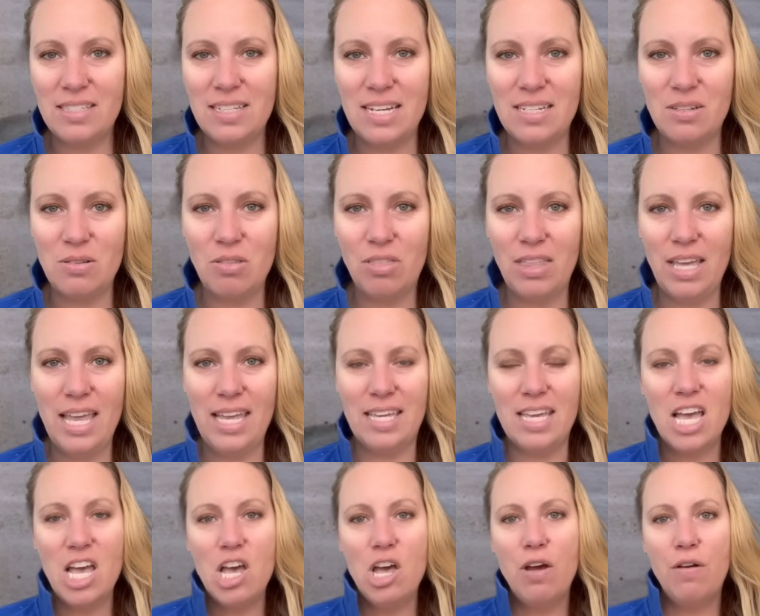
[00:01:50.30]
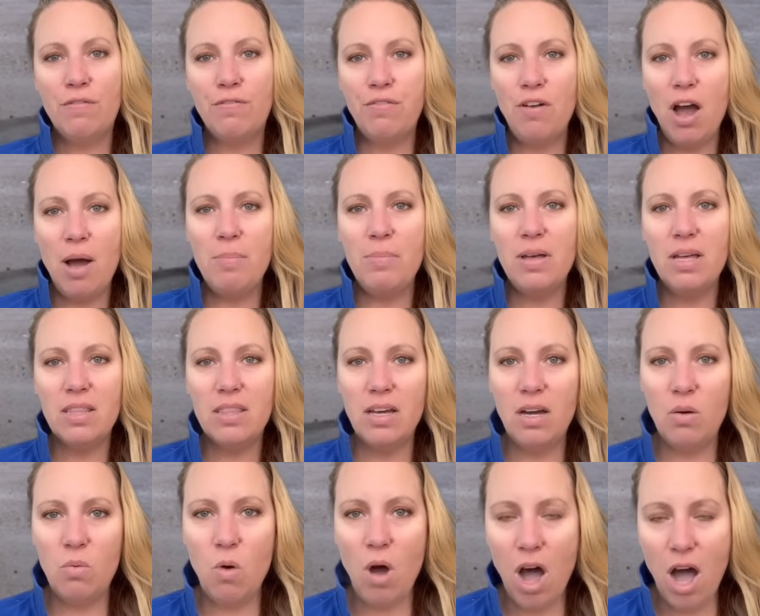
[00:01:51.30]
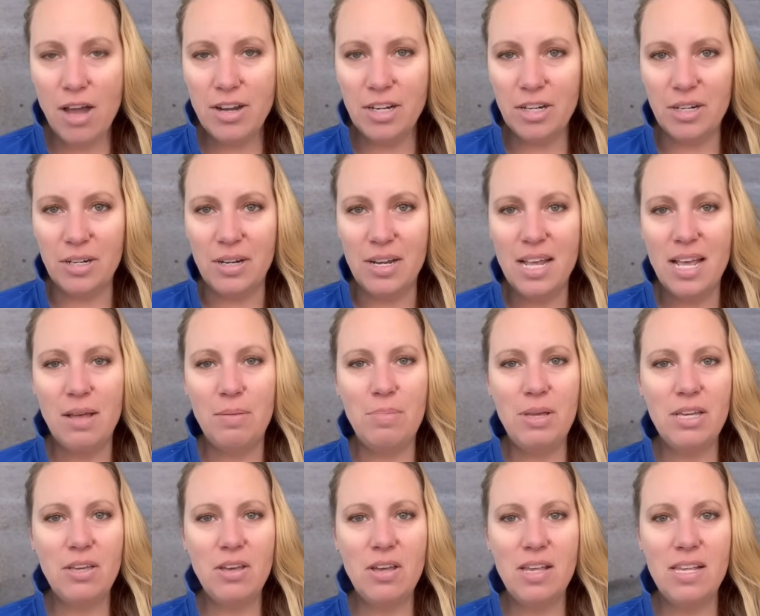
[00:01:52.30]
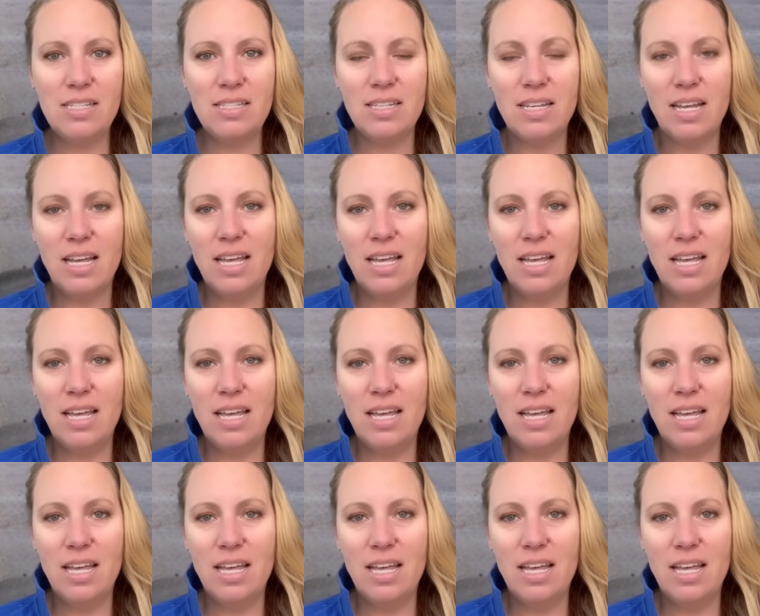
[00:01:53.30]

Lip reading: that you think, from the water, because